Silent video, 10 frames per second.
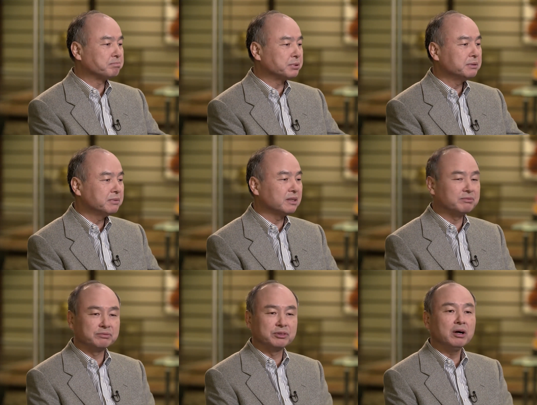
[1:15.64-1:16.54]

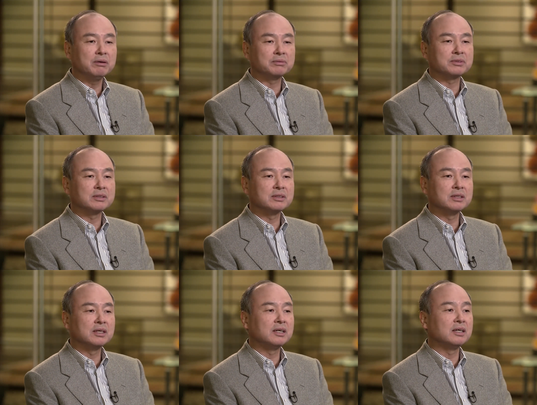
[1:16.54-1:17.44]
primitive jobs
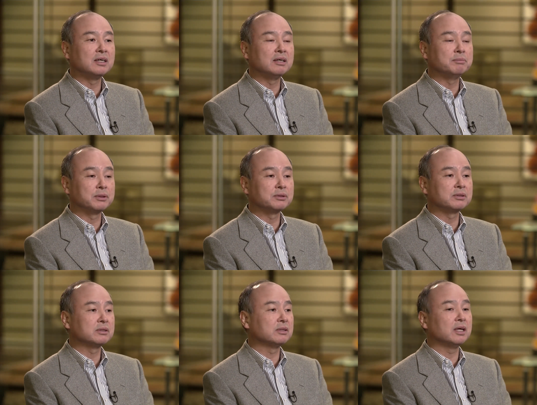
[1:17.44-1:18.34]

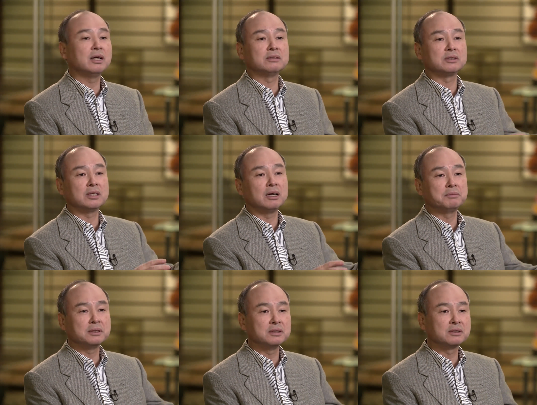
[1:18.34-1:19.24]
because they had
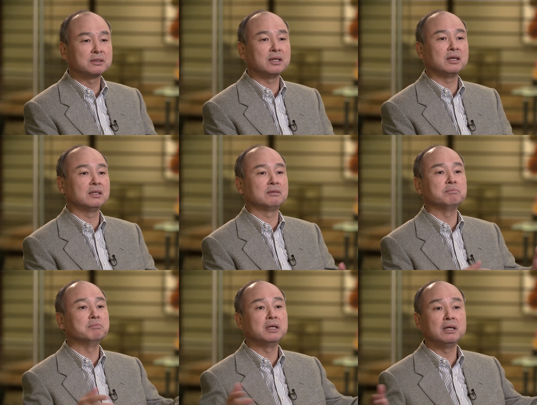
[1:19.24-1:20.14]
servants, they had
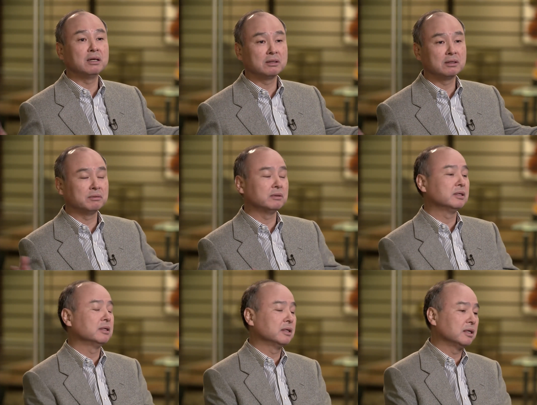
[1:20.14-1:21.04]
many other,
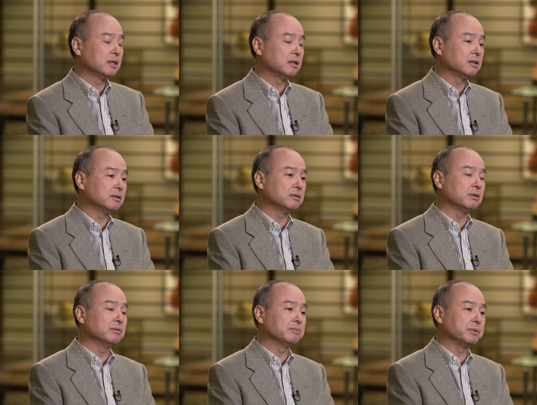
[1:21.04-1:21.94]
you
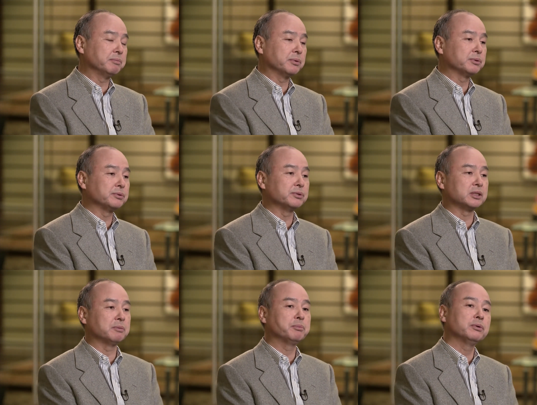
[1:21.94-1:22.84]
know, people to
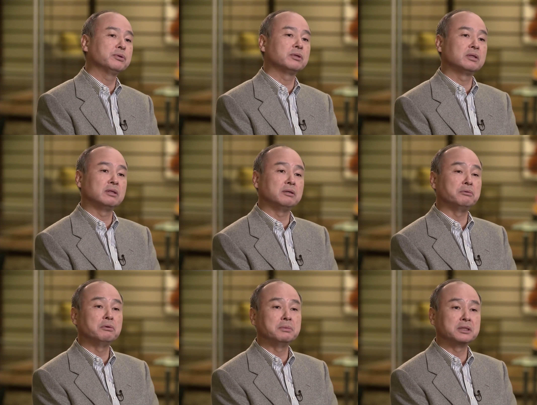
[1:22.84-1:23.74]
support the
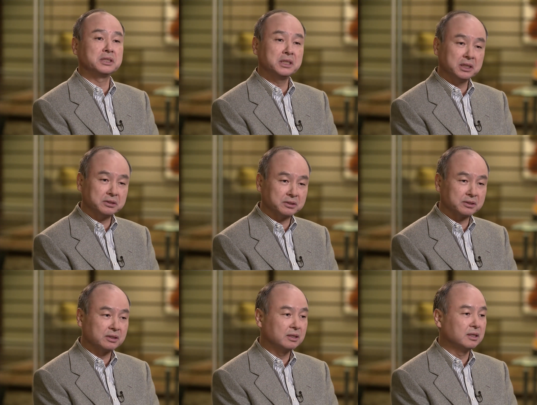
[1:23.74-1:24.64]
Roman
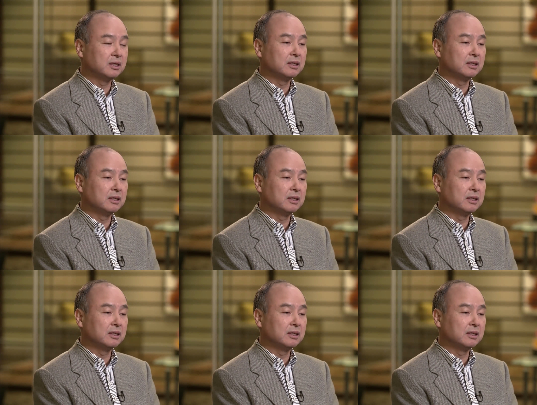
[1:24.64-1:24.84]
citizens.